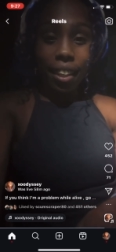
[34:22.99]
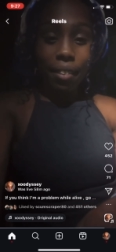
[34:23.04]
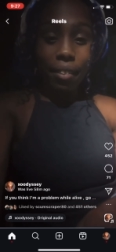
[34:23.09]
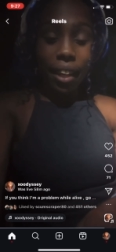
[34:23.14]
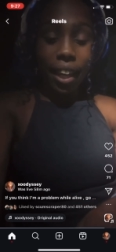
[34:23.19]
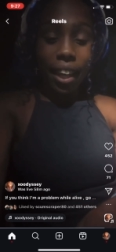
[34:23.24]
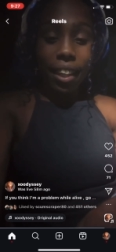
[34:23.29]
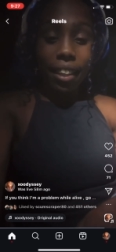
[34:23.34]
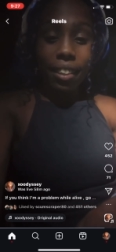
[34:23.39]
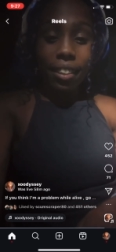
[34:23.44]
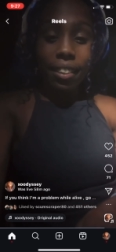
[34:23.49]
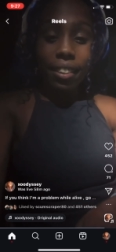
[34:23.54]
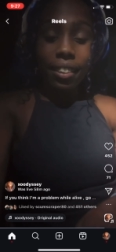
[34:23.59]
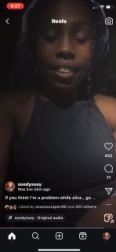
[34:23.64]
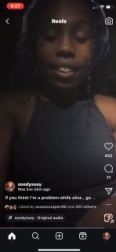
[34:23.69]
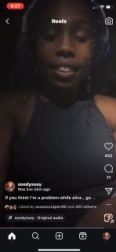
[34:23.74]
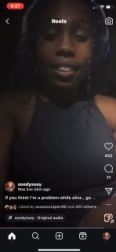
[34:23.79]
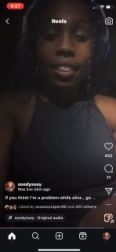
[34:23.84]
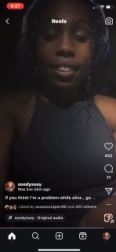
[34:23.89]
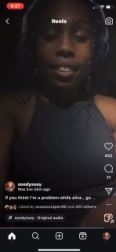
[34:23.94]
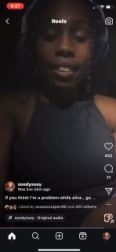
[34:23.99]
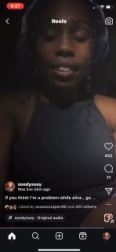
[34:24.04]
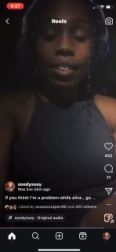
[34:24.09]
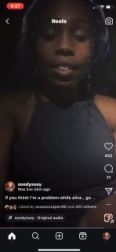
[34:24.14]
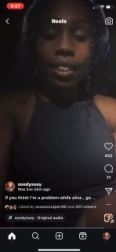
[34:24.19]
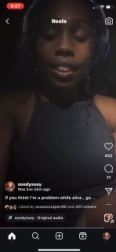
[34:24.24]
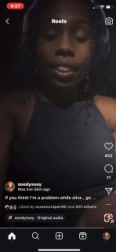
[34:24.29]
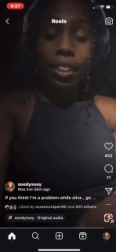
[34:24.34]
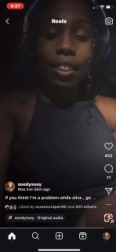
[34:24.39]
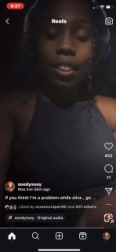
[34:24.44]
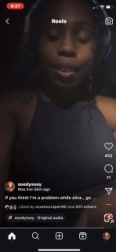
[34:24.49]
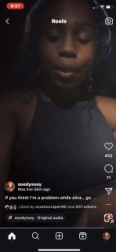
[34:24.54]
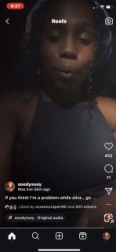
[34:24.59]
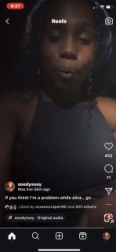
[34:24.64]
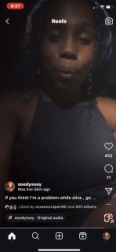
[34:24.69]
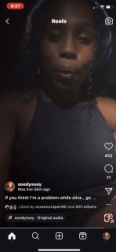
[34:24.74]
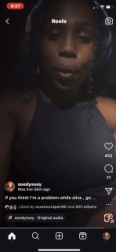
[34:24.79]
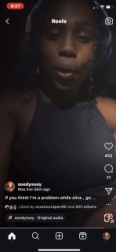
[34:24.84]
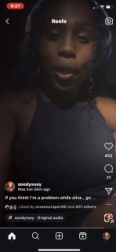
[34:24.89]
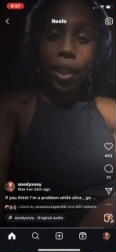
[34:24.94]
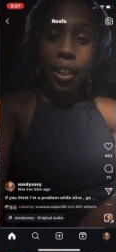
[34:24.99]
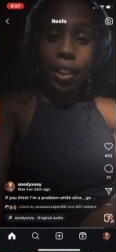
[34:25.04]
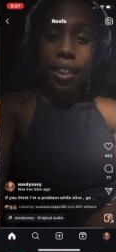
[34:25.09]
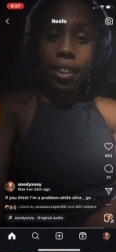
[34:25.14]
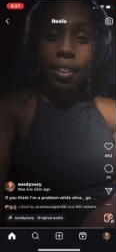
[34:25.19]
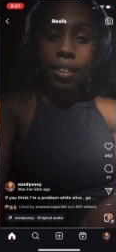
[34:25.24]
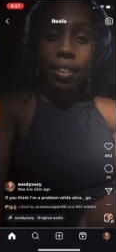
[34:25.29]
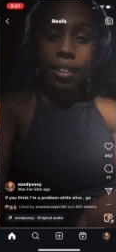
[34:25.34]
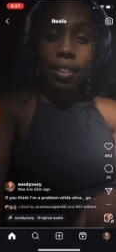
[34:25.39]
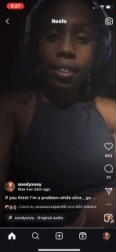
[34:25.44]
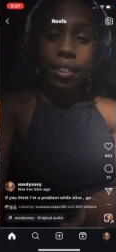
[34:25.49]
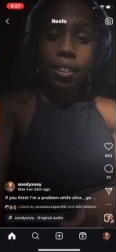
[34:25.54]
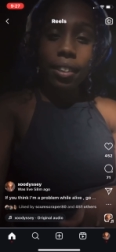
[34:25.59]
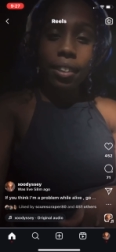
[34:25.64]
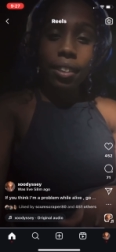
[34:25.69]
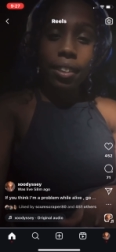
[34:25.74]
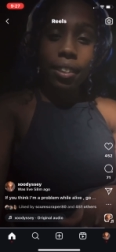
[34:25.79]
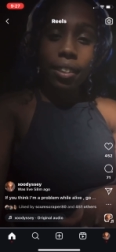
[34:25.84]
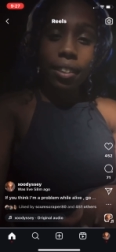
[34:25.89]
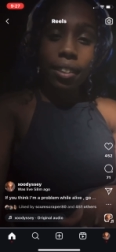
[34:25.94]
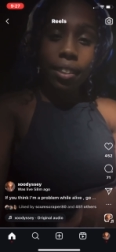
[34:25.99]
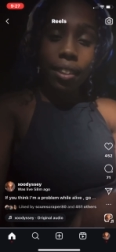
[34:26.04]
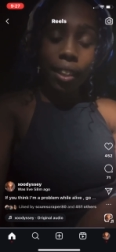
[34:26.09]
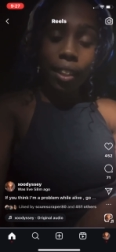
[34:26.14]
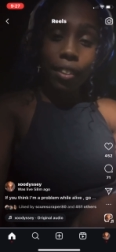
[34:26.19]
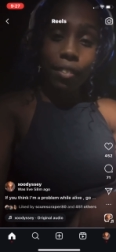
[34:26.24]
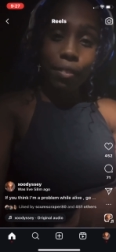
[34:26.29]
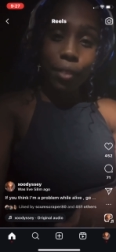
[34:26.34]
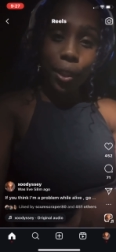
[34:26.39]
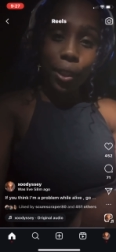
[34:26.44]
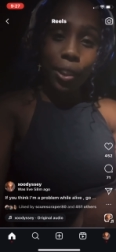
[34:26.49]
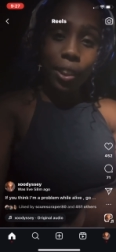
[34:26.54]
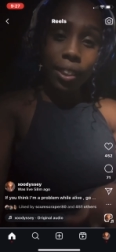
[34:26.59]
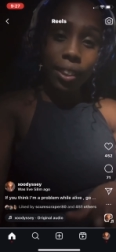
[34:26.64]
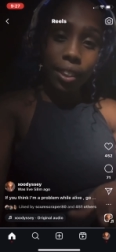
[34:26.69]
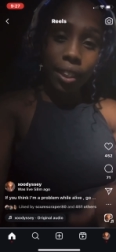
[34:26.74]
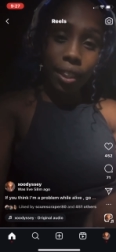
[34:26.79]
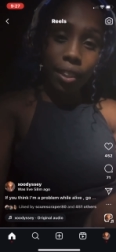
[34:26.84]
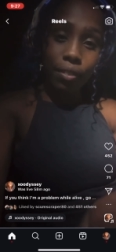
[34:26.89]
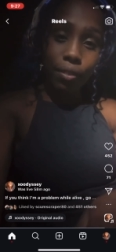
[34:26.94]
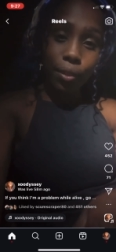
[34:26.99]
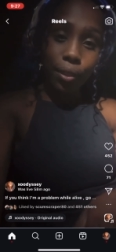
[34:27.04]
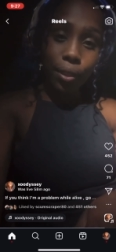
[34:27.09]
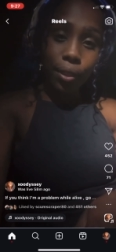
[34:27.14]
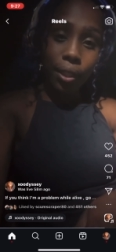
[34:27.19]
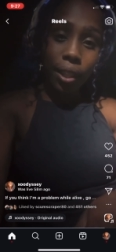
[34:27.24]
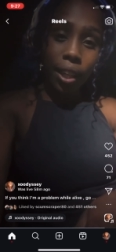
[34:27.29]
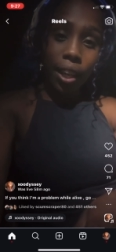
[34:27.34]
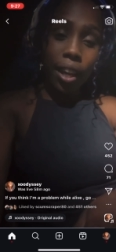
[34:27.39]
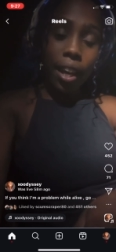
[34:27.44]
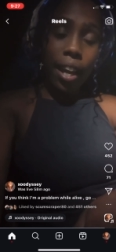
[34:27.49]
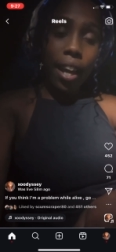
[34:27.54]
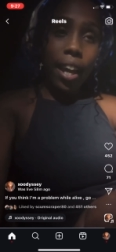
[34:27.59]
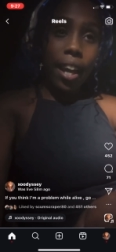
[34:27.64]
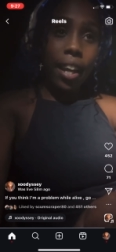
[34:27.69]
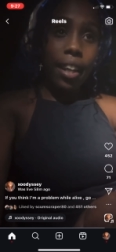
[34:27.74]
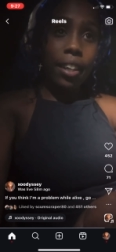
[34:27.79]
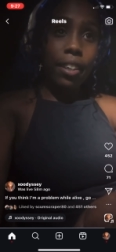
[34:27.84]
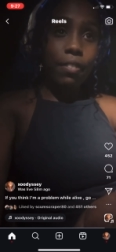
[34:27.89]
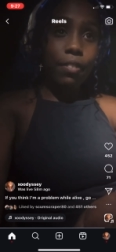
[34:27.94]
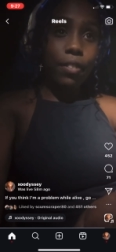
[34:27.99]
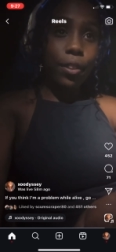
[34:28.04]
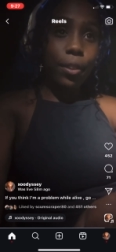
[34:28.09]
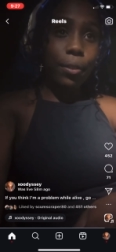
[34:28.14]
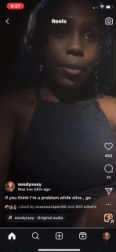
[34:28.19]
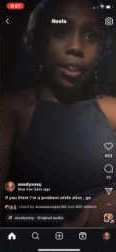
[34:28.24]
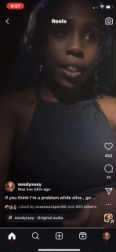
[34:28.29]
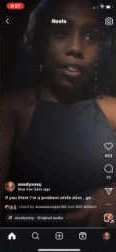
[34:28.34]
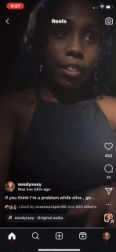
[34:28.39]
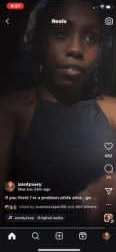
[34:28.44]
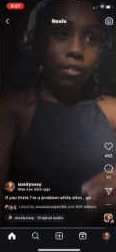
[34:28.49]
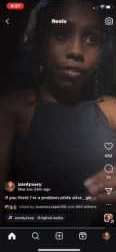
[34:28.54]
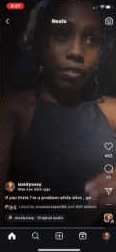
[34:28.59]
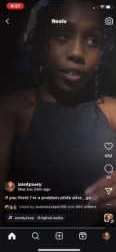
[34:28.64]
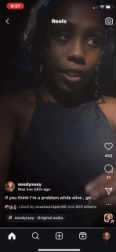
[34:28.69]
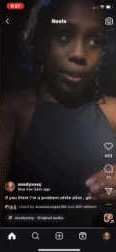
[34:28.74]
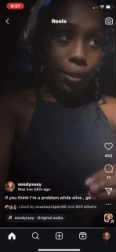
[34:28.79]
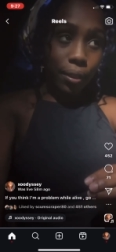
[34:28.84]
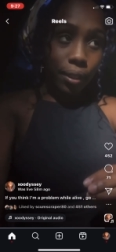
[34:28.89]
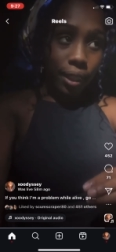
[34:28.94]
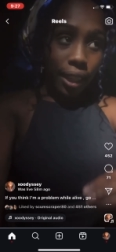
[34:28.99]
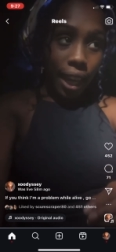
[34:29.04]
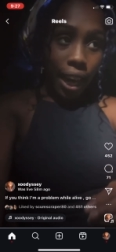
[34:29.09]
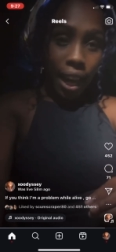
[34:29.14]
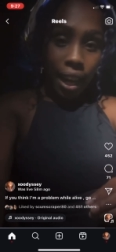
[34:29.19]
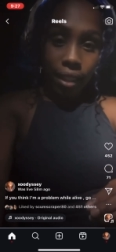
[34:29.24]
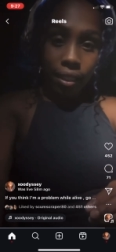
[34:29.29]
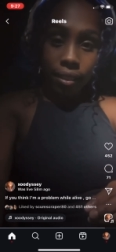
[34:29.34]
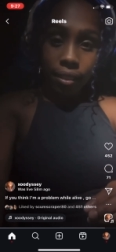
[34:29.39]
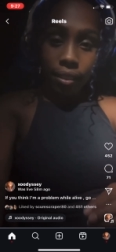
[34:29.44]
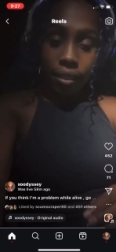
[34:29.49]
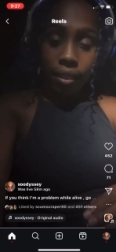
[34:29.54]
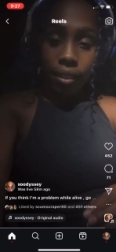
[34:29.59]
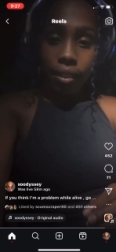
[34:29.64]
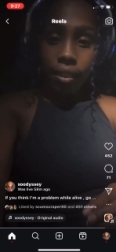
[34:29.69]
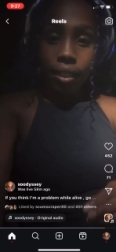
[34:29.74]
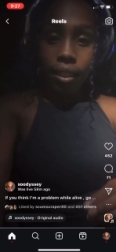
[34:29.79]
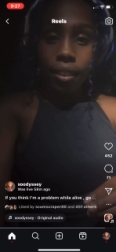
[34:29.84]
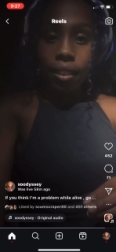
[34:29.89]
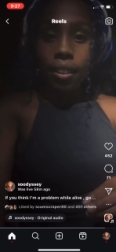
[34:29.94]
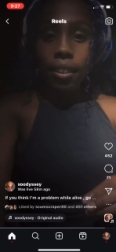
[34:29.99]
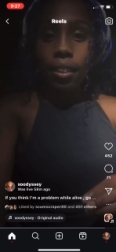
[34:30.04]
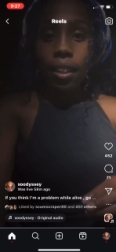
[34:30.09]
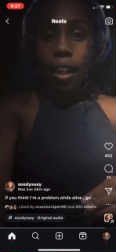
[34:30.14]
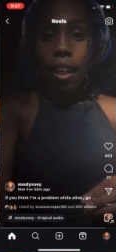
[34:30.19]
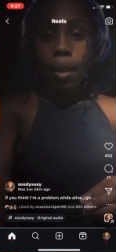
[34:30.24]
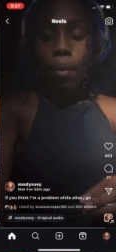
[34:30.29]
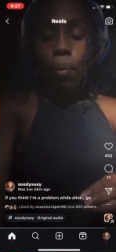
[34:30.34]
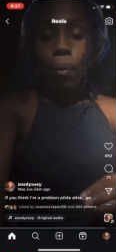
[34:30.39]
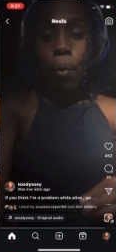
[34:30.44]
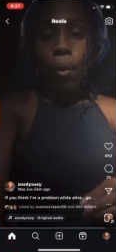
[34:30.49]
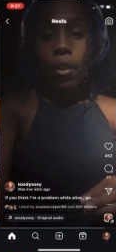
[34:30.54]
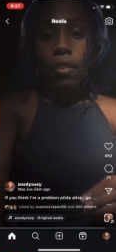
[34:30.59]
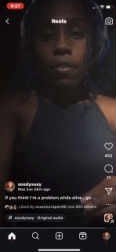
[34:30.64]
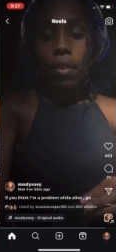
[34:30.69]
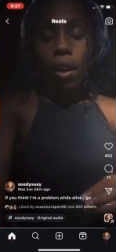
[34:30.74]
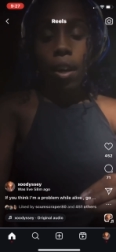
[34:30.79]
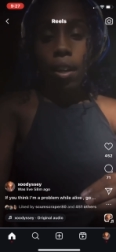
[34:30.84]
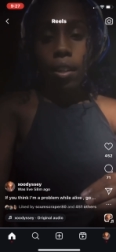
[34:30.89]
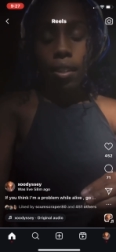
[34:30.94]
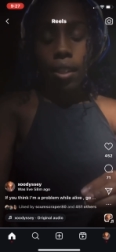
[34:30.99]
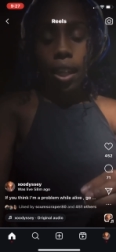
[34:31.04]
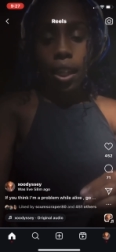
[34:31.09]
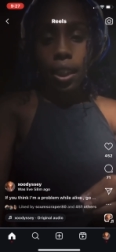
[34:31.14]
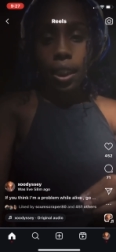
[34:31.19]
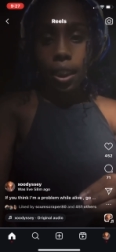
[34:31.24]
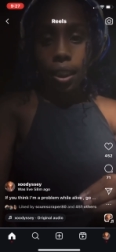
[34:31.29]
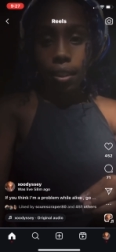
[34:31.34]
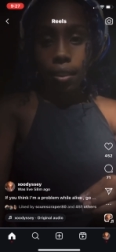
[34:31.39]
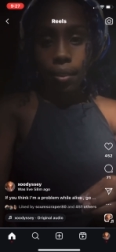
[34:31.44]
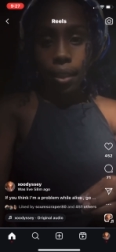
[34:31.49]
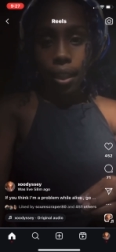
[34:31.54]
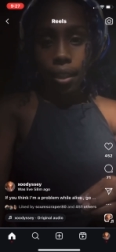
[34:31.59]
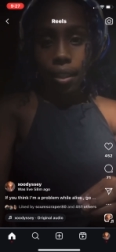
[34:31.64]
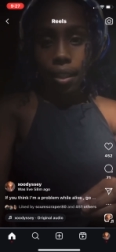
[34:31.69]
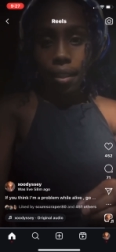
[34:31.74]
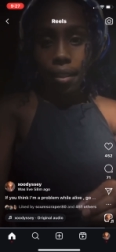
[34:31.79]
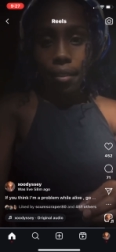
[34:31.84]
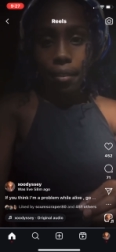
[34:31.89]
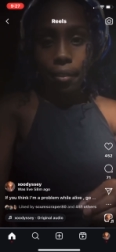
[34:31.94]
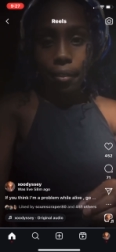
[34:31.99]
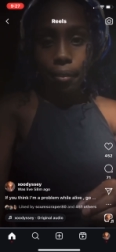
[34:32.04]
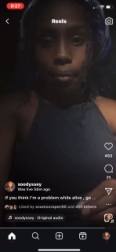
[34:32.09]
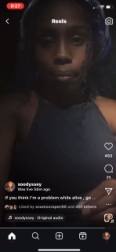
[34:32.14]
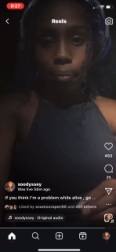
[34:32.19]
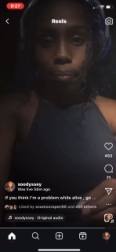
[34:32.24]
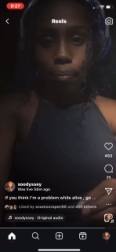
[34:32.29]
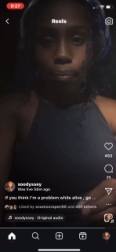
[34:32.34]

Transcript: All right, this is a war against good versus evil, and if you can feel that, this is a war for our nation right now.